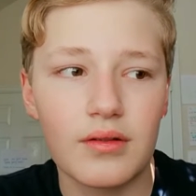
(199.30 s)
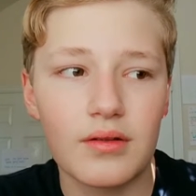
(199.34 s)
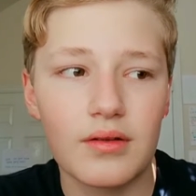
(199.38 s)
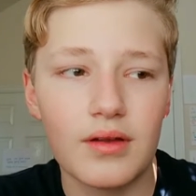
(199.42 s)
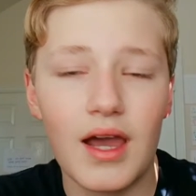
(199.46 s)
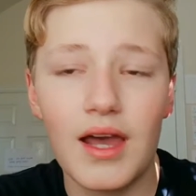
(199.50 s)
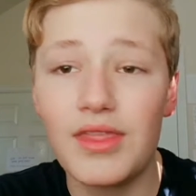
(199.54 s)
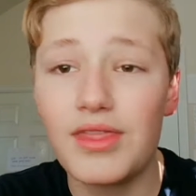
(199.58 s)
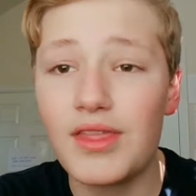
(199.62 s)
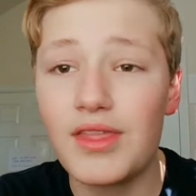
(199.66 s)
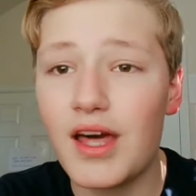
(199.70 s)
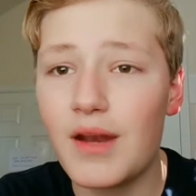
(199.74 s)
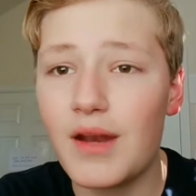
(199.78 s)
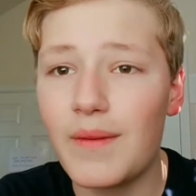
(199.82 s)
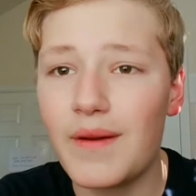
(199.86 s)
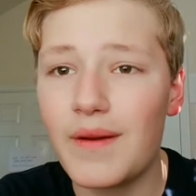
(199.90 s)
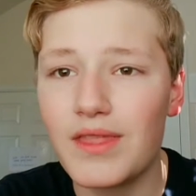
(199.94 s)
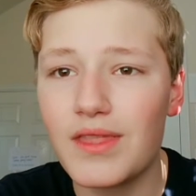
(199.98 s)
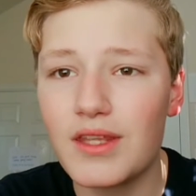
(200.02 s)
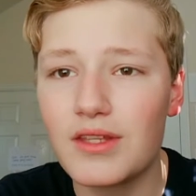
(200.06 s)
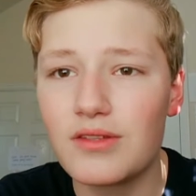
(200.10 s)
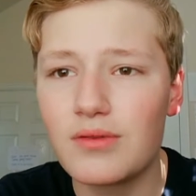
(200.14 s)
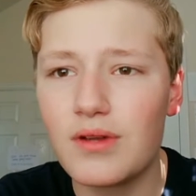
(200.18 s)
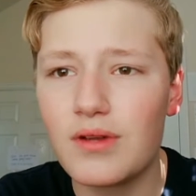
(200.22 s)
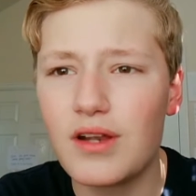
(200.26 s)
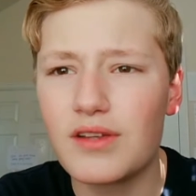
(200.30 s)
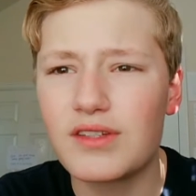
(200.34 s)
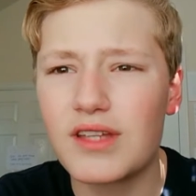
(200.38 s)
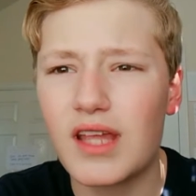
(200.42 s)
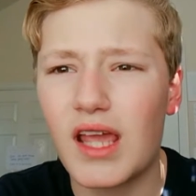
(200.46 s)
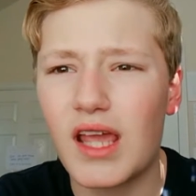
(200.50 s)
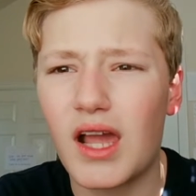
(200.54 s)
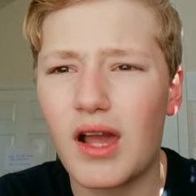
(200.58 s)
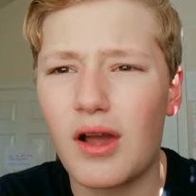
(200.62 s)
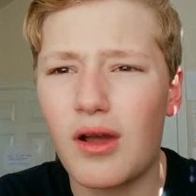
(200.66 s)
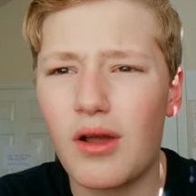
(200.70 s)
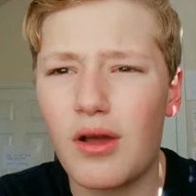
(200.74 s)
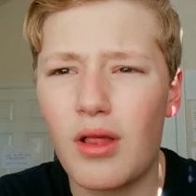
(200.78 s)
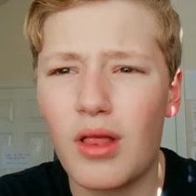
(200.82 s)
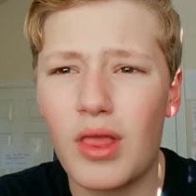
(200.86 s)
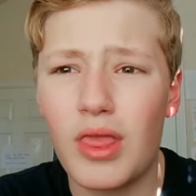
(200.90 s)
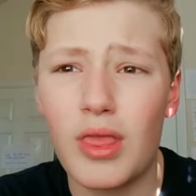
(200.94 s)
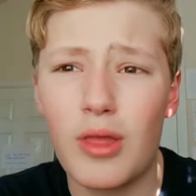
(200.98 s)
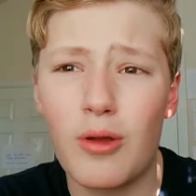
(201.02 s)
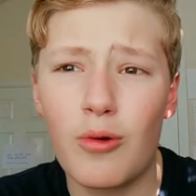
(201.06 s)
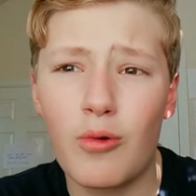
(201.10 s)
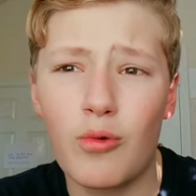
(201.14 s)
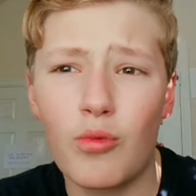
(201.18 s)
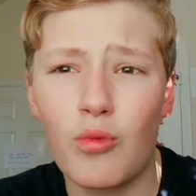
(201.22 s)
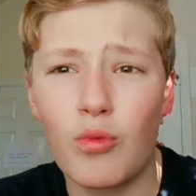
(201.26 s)
I thought about this one. I was like,
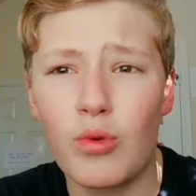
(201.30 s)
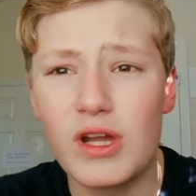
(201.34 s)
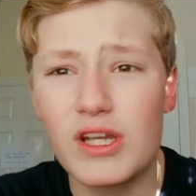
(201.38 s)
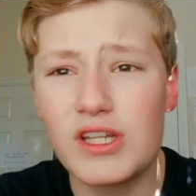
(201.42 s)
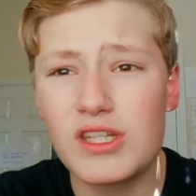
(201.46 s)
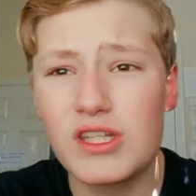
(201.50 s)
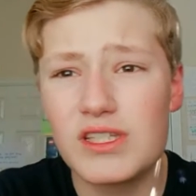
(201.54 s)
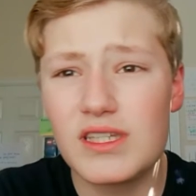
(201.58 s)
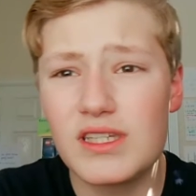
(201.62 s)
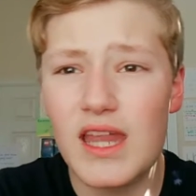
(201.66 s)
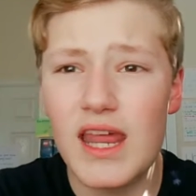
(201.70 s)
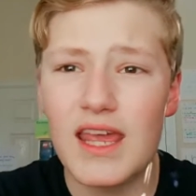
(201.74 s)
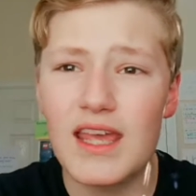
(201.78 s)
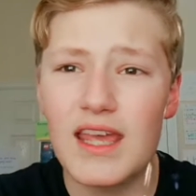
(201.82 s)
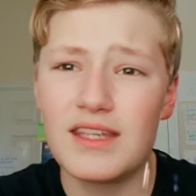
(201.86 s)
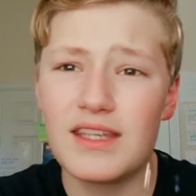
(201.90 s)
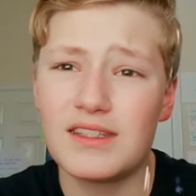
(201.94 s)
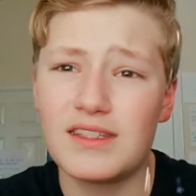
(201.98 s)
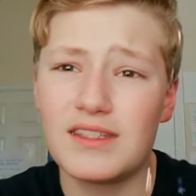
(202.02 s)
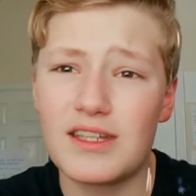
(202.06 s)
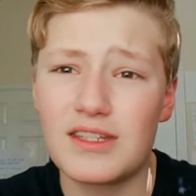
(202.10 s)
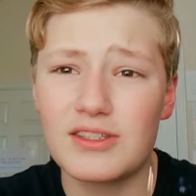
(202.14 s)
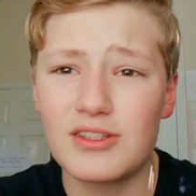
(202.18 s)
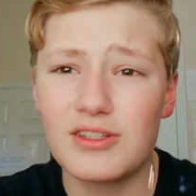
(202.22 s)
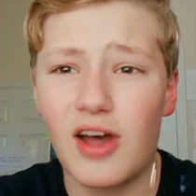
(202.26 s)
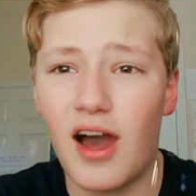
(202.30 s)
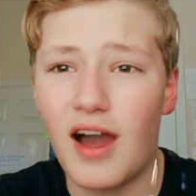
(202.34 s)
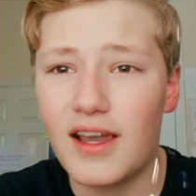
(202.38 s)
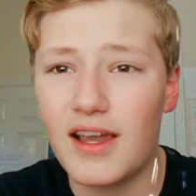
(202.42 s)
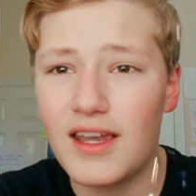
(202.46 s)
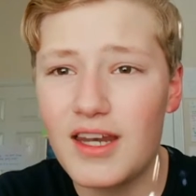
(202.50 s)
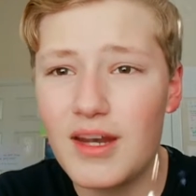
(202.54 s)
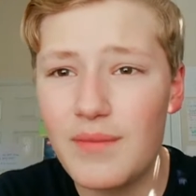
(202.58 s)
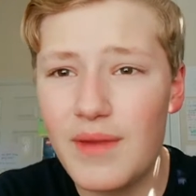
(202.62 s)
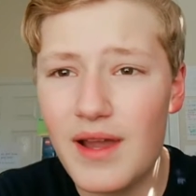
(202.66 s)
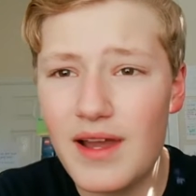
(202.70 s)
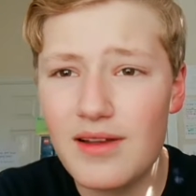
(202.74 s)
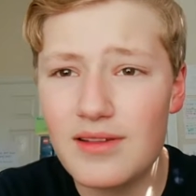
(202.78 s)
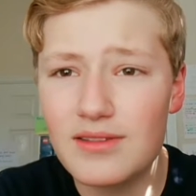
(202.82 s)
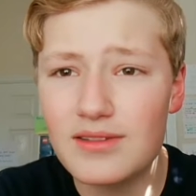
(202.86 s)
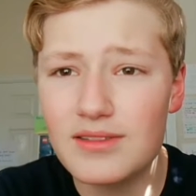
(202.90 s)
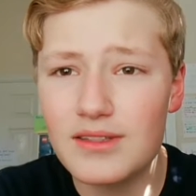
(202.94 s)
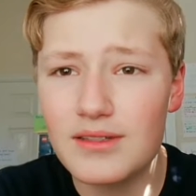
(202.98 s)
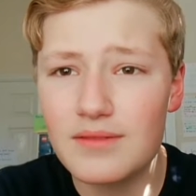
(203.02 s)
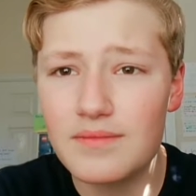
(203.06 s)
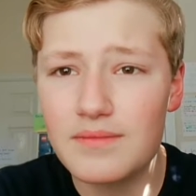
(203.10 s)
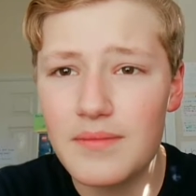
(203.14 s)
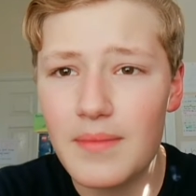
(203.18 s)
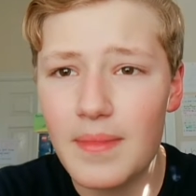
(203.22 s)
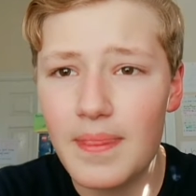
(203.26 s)
which days is this talking about?